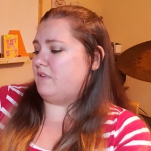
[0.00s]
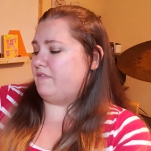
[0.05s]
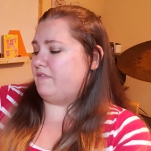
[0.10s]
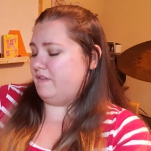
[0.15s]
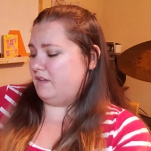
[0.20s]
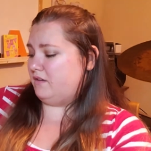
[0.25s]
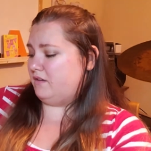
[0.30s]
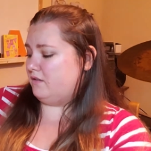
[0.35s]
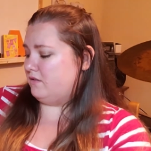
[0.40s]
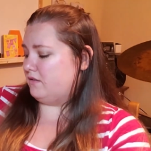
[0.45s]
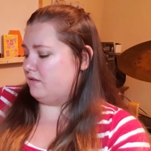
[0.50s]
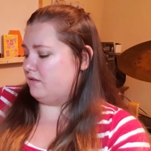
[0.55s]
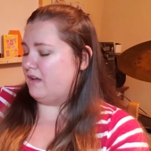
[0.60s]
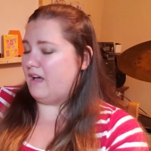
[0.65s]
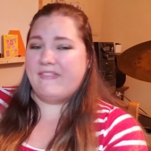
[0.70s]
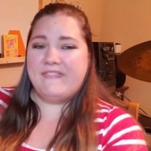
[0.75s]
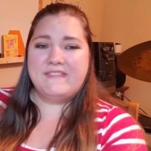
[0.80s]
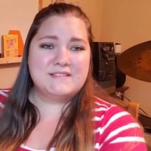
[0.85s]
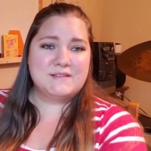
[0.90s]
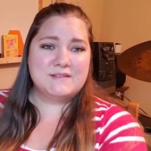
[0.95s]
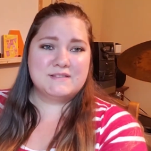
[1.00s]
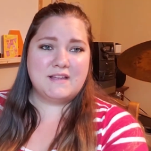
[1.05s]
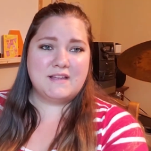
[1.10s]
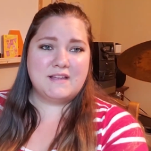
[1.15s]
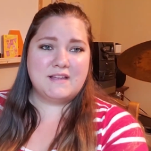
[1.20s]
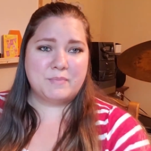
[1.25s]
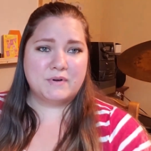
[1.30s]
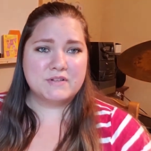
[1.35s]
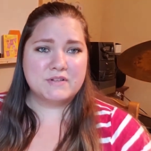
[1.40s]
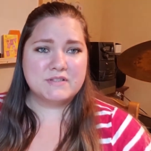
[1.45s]
I figured this is not
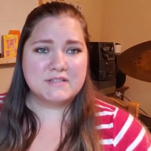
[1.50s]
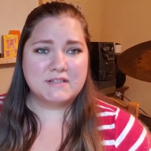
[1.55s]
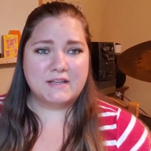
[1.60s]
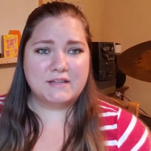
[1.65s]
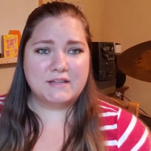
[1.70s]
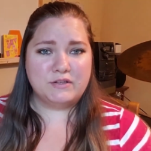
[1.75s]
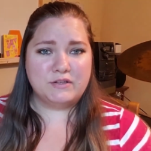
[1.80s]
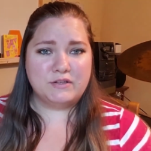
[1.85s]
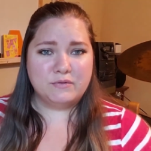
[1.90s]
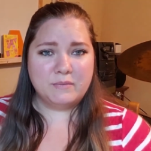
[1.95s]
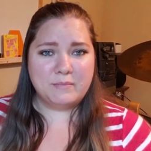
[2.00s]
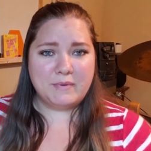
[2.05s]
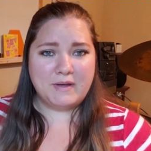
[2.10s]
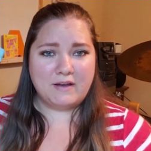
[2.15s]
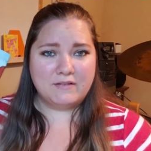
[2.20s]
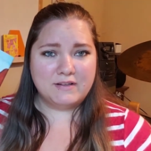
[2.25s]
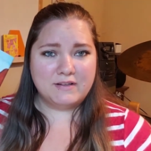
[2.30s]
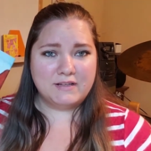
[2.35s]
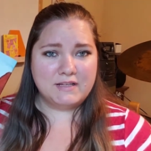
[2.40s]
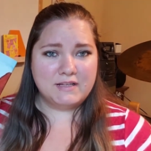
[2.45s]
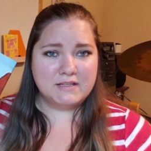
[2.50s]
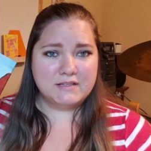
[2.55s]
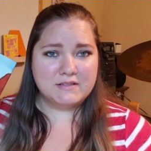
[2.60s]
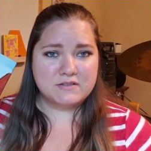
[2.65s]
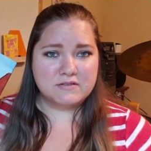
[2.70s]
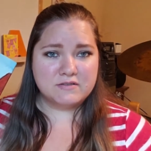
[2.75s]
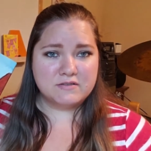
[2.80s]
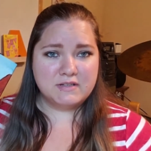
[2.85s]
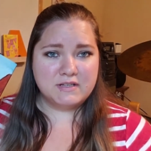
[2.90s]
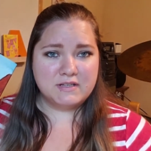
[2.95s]
a person I knew about in
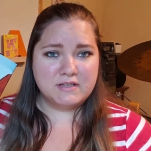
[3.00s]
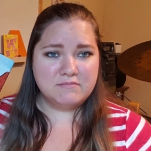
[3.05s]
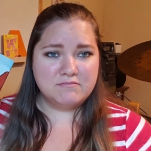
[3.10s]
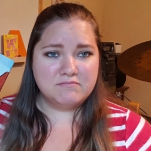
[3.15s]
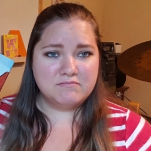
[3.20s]
history,